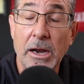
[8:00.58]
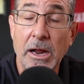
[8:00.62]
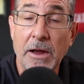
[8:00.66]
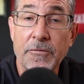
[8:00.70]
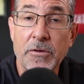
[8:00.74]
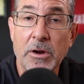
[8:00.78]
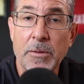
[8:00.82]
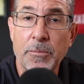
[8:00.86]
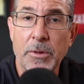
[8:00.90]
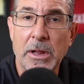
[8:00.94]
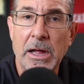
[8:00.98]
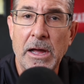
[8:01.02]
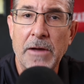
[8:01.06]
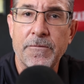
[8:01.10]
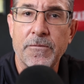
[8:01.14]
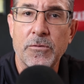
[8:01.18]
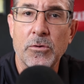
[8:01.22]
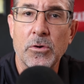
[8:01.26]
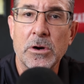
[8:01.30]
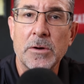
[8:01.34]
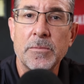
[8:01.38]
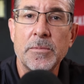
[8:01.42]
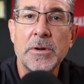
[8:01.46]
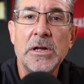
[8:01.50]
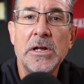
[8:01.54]
every
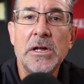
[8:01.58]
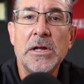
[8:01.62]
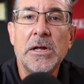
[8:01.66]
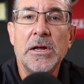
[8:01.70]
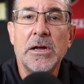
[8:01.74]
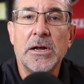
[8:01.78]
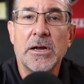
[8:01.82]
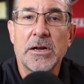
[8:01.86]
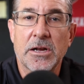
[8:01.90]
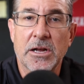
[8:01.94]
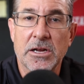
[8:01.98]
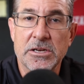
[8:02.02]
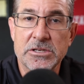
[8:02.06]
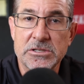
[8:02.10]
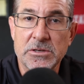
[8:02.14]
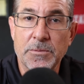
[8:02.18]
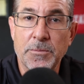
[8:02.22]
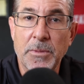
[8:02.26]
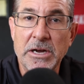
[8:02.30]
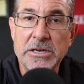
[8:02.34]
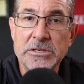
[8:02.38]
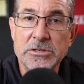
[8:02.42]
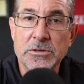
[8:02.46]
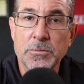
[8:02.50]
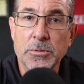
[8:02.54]
platform,
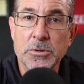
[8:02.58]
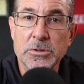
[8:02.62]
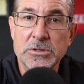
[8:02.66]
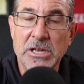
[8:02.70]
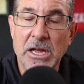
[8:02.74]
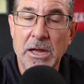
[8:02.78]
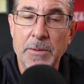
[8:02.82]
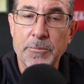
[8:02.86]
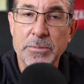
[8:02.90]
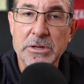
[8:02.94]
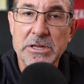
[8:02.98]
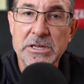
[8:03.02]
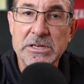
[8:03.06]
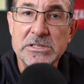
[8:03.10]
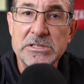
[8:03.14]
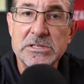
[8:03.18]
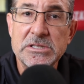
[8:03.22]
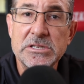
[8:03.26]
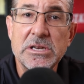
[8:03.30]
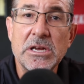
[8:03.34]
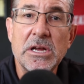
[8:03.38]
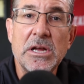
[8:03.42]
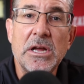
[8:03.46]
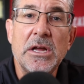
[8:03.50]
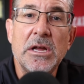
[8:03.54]
customizable
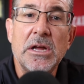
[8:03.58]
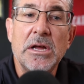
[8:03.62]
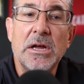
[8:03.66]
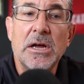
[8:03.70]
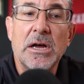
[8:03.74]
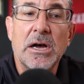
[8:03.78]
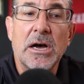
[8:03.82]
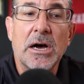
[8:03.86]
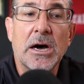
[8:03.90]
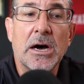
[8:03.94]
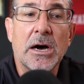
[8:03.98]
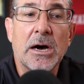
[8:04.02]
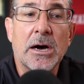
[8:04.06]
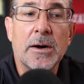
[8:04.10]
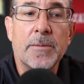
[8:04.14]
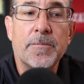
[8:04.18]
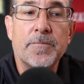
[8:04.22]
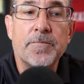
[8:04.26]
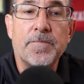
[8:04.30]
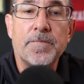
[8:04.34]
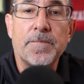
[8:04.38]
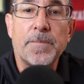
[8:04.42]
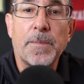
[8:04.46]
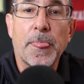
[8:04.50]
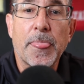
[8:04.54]
templates.
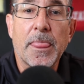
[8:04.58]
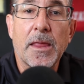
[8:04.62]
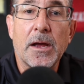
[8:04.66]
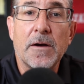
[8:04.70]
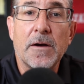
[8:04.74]
PhotoBiz,